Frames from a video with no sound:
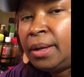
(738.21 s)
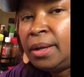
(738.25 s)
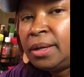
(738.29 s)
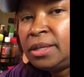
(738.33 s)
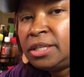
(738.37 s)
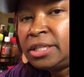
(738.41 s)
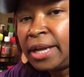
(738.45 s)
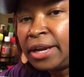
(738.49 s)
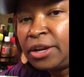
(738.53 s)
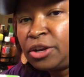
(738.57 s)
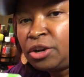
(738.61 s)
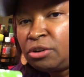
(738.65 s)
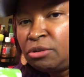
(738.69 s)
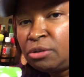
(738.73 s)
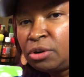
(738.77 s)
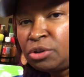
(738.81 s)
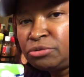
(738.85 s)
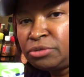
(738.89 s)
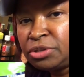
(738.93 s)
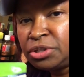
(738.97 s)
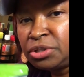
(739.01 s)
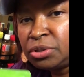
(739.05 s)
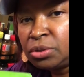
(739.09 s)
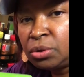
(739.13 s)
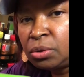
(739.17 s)
Check your
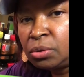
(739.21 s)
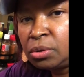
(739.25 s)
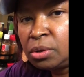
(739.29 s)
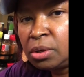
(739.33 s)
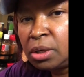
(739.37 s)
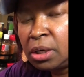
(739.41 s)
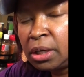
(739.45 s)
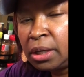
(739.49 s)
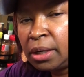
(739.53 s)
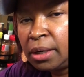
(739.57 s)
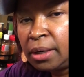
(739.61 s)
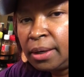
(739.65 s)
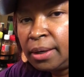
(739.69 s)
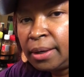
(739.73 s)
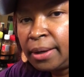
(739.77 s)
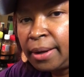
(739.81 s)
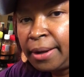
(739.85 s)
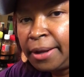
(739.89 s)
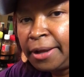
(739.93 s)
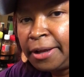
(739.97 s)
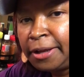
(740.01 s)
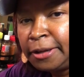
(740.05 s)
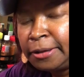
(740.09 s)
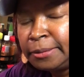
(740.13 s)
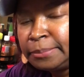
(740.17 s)
grocery store.
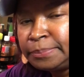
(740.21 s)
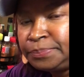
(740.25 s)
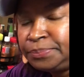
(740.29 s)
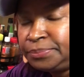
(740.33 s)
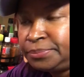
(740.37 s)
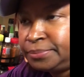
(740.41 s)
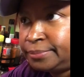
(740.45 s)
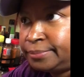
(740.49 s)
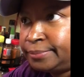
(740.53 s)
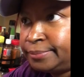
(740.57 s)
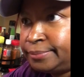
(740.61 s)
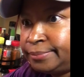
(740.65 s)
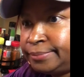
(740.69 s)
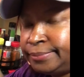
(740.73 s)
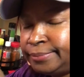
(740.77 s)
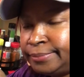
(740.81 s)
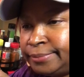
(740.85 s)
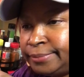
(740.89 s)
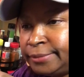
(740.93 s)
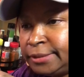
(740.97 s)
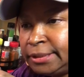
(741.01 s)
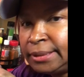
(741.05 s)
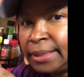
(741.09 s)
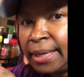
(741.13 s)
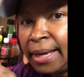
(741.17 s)
Gosh,
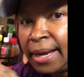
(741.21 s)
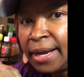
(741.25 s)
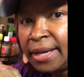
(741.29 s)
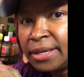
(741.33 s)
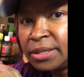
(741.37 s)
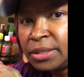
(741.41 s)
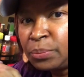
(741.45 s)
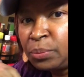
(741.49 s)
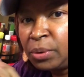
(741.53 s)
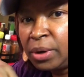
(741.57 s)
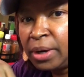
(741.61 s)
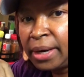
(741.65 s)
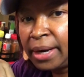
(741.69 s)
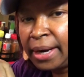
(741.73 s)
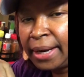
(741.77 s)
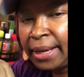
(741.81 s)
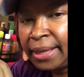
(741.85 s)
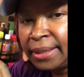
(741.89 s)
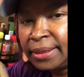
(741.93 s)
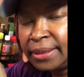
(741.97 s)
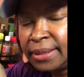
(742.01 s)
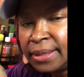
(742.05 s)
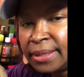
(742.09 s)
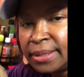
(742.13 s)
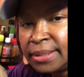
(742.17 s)
where did I
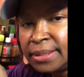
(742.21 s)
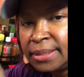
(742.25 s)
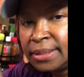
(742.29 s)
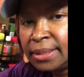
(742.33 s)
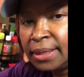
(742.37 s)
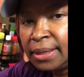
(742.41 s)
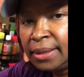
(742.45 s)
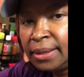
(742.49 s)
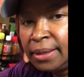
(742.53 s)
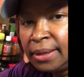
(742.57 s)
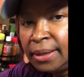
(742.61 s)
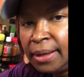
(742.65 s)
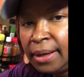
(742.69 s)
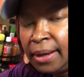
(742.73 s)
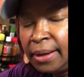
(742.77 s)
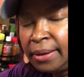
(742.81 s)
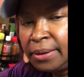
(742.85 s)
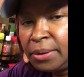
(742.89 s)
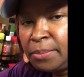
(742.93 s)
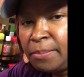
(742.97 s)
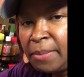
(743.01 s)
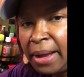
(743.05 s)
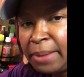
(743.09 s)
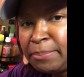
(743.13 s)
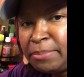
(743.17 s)
get this? You
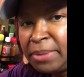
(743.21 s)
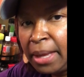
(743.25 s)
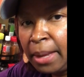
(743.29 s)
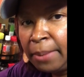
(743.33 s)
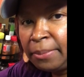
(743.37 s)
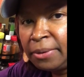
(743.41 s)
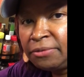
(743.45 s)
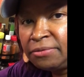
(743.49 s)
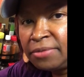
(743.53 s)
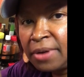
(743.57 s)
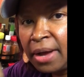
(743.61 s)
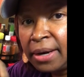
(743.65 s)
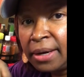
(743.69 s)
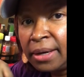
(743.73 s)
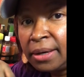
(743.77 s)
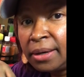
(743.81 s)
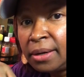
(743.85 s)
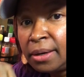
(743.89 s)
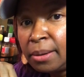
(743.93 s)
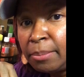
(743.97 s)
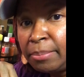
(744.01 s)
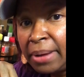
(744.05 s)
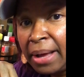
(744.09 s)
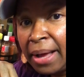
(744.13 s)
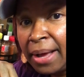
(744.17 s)
might be able to find it in
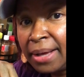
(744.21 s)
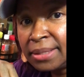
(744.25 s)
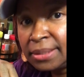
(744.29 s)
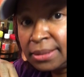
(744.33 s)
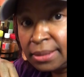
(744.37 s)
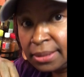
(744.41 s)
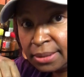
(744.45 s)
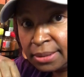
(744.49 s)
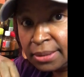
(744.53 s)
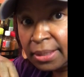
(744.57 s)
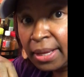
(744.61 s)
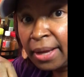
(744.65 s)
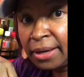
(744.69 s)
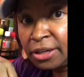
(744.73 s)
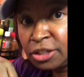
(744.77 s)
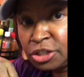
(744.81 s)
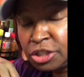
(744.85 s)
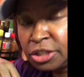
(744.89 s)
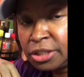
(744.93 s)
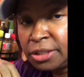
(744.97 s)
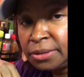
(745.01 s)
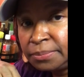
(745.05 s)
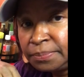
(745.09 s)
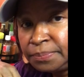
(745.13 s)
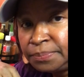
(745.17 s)
the pasta
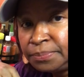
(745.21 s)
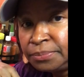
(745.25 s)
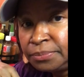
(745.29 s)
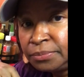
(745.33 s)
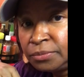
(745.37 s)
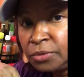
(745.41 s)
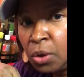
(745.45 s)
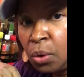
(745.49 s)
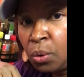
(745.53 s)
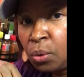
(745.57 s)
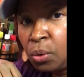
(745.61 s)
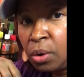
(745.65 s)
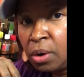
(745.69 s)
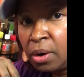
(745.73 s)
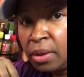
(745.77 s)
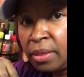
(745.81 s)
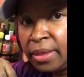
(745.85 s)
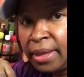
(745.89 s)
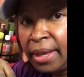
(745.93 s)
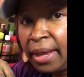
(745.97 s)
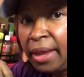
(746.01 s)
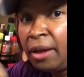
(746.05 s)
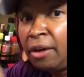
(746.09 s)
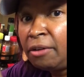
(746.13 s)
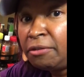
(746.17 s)
section or
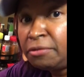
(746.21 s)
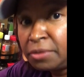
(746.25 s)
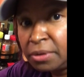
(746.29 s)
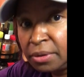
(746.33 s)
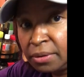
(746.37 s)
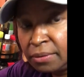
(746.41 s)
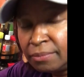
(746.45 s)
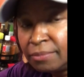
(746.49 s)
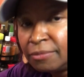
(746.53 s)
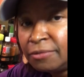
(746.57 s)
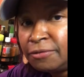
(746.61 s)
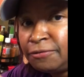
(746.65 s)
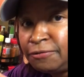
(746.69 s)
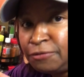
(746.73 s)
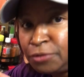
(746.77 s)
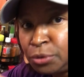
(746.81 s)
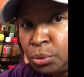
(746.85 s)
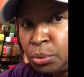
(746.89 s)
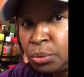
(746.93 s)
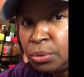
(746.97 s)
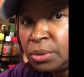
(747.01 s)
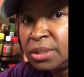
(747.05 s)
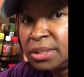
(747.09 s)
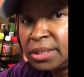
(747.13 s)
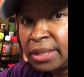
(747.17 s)
the health
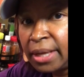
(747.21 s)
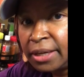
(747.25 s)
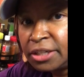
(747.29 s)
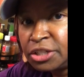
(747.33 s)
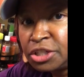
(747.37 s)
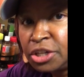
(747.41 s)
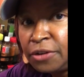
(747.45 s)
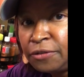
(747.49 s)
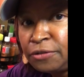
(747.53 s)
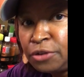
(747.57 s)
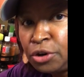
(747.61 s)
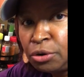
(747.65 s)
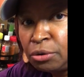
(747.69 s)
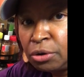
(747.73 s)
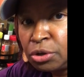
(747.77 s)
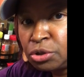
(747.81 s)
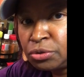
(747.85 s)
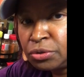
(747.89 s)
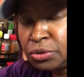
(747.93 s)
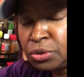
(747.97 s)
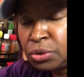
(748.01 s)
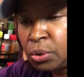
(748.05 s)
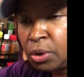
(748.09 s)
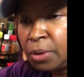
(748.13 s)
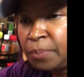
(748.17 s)
food section of your grocery
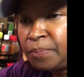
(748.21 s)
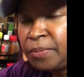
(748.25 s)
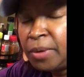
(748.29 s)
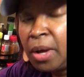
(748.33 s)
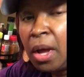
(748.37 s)
store.